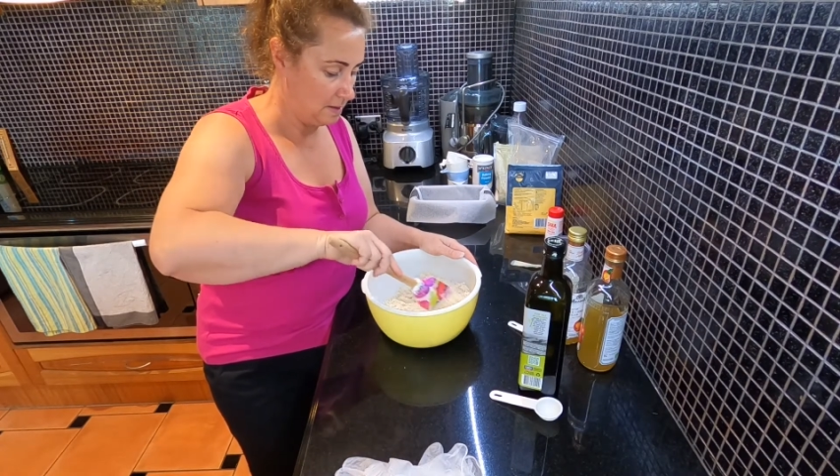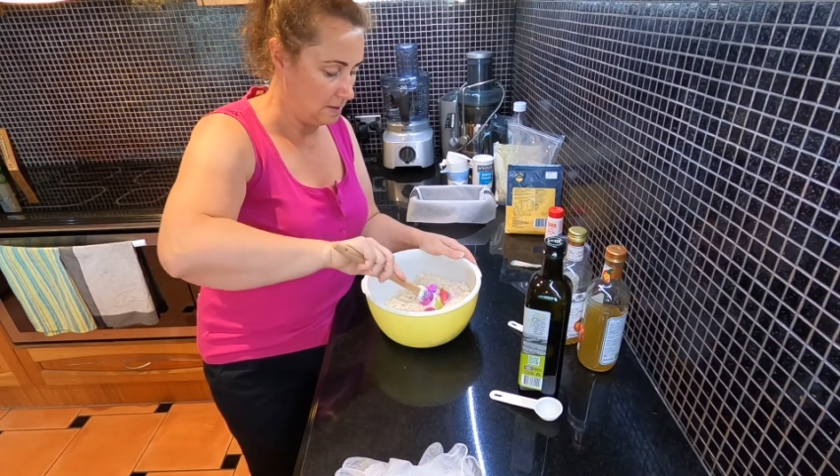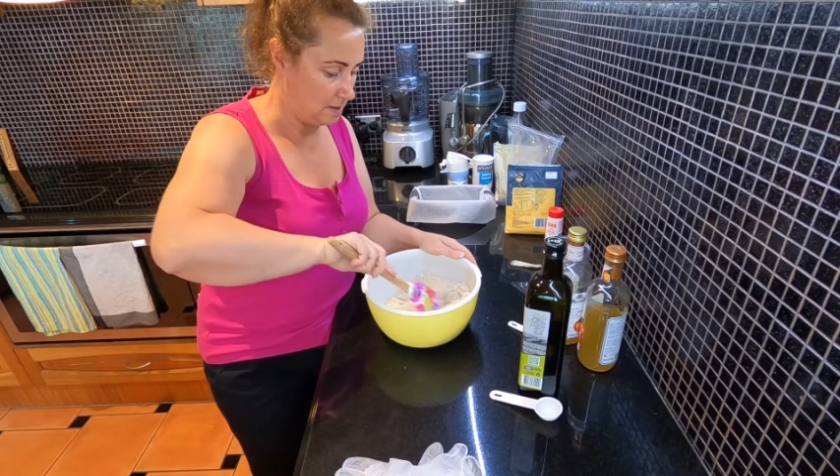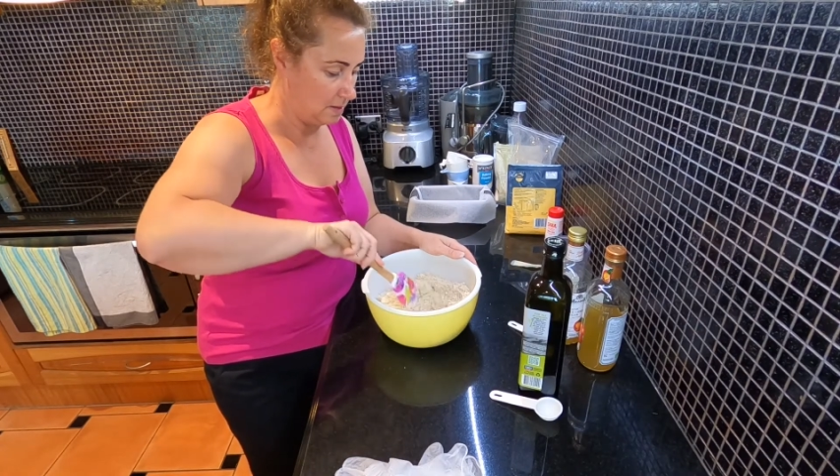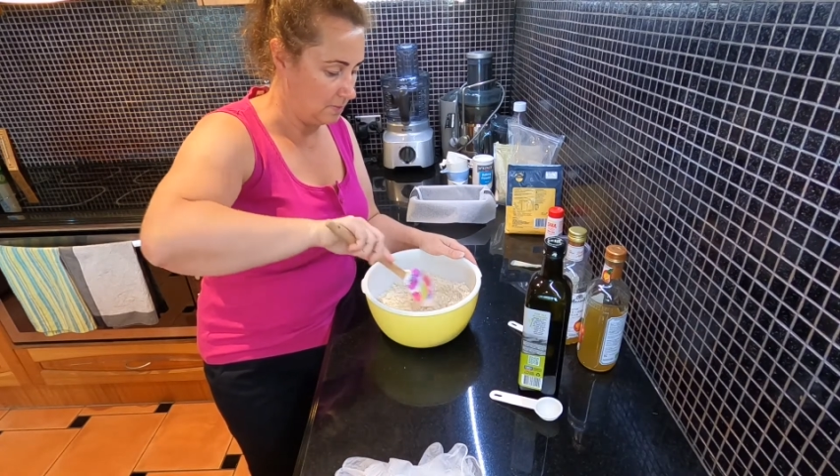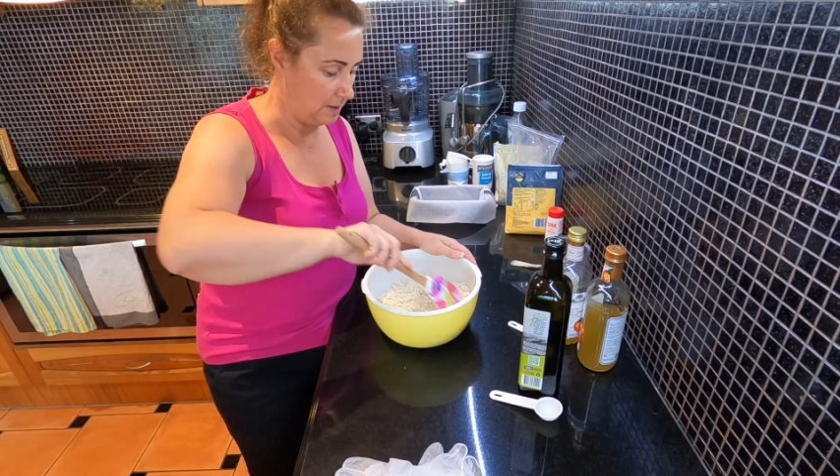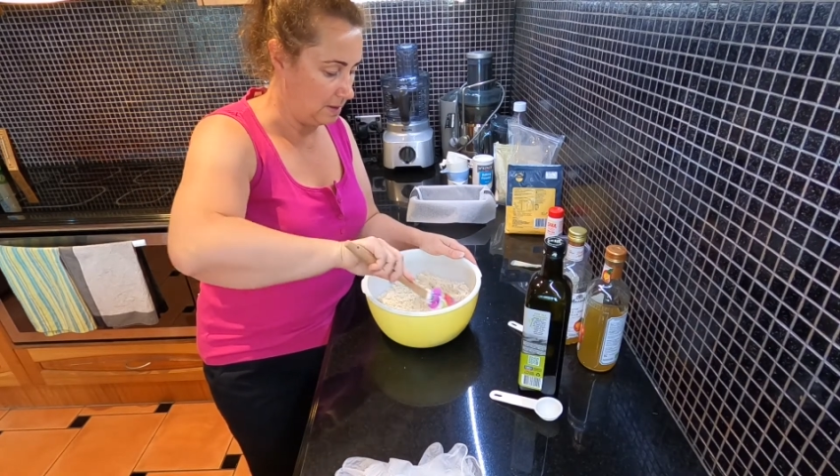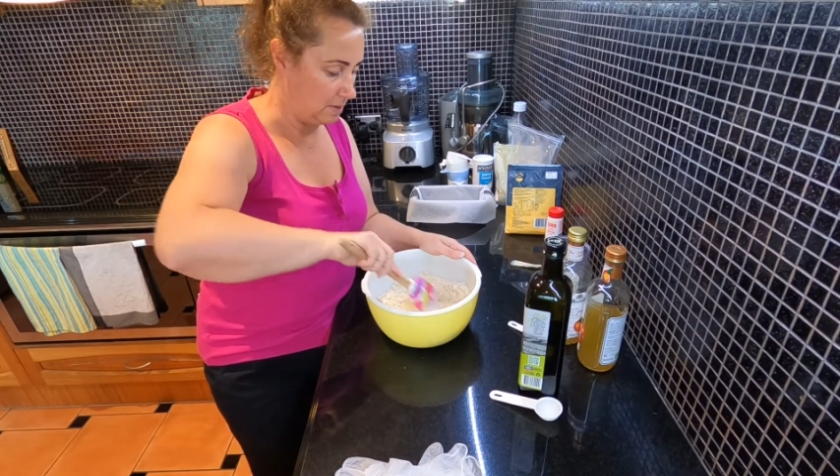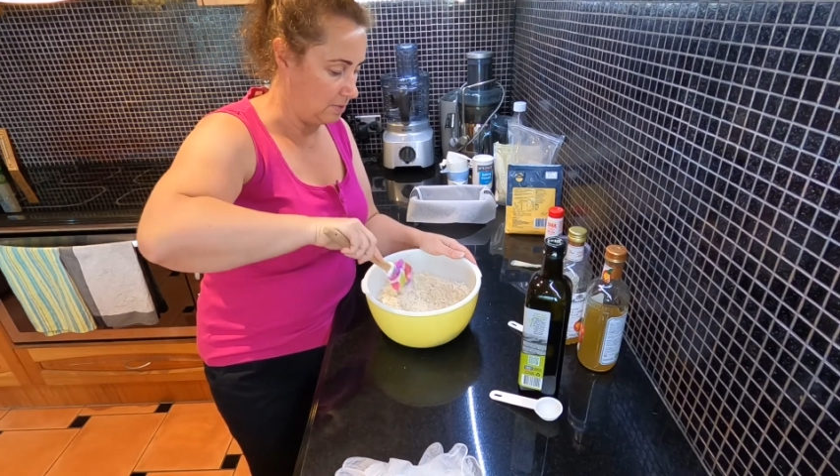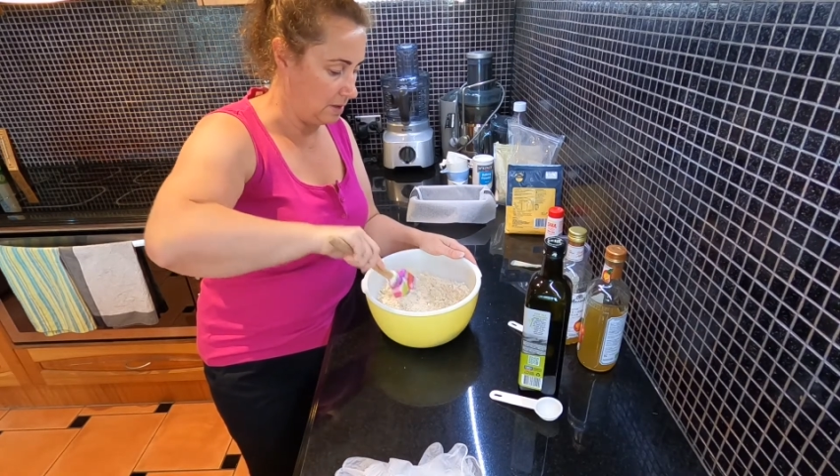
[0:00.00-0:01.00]
those wet
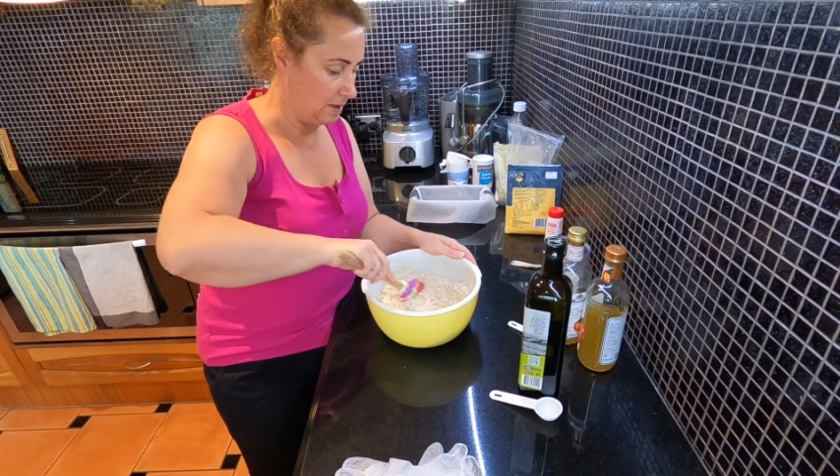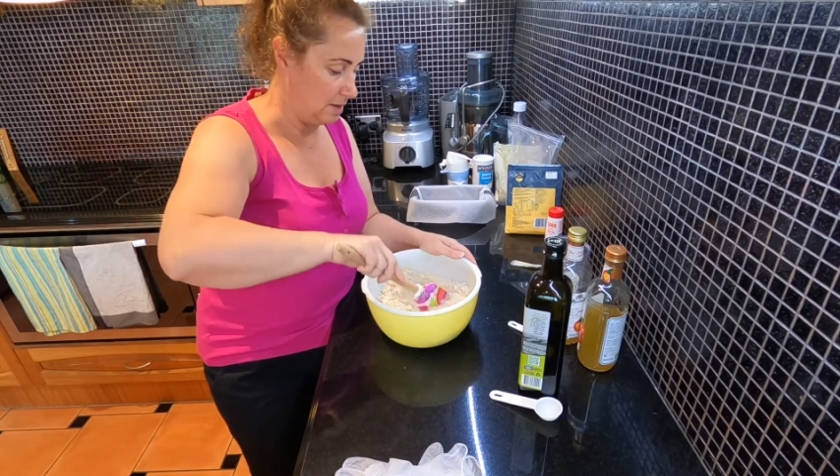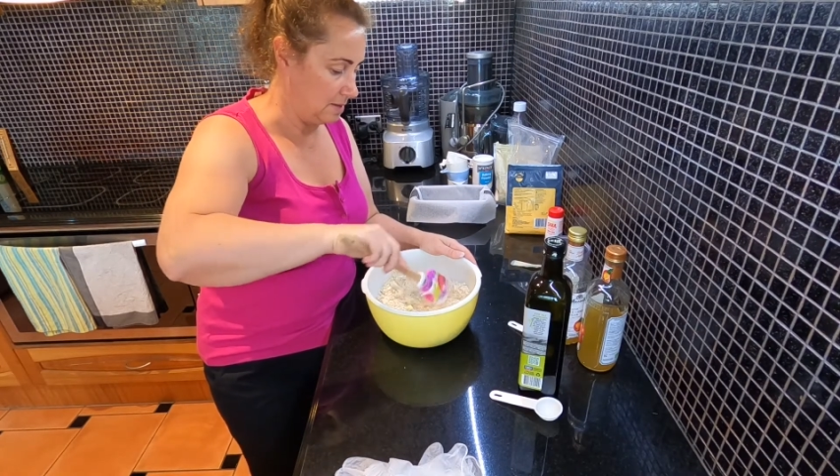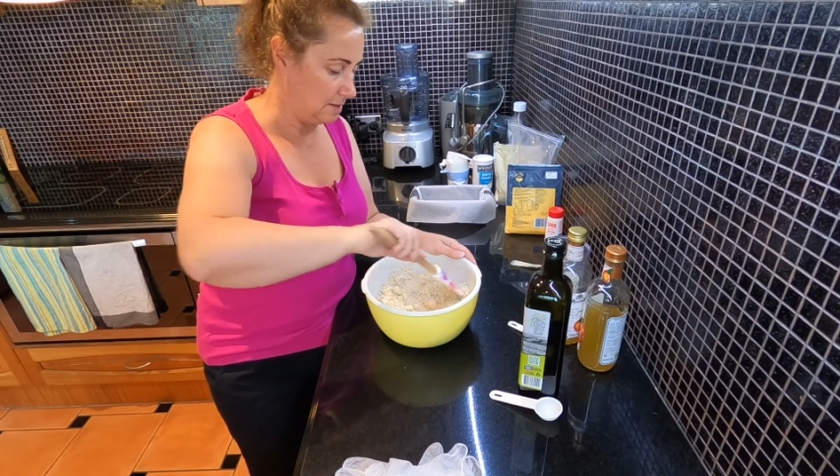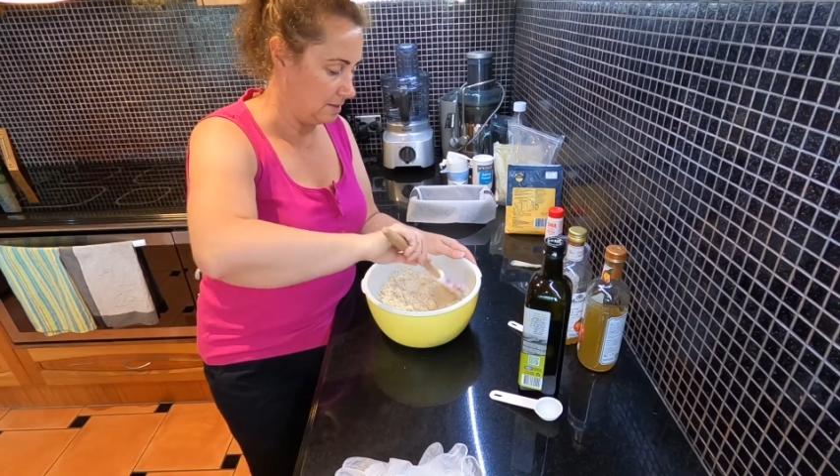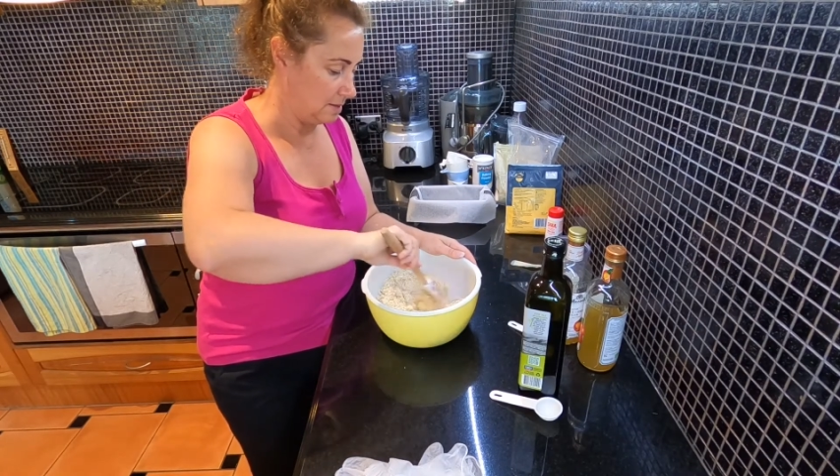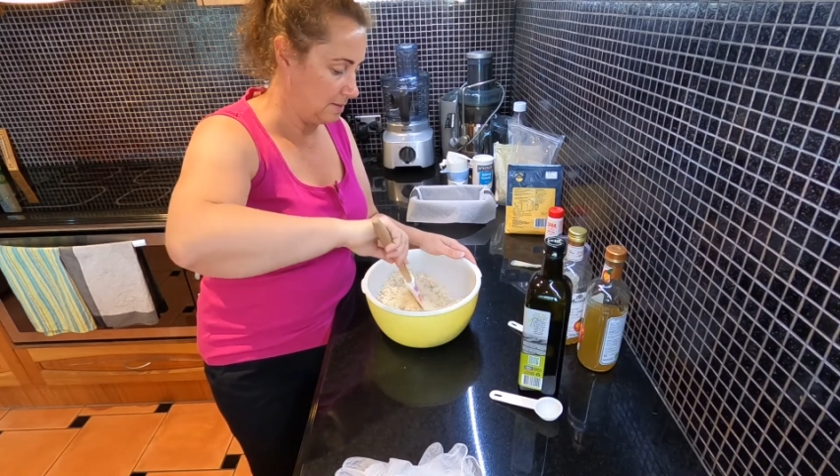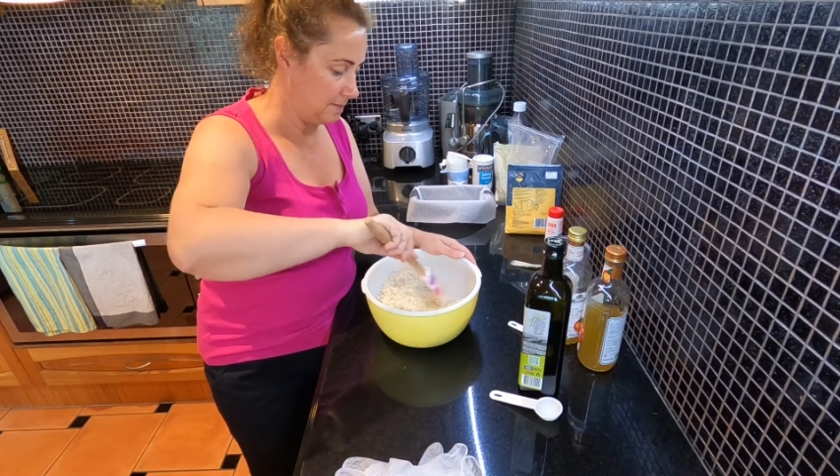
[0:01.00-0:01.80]
ingredients.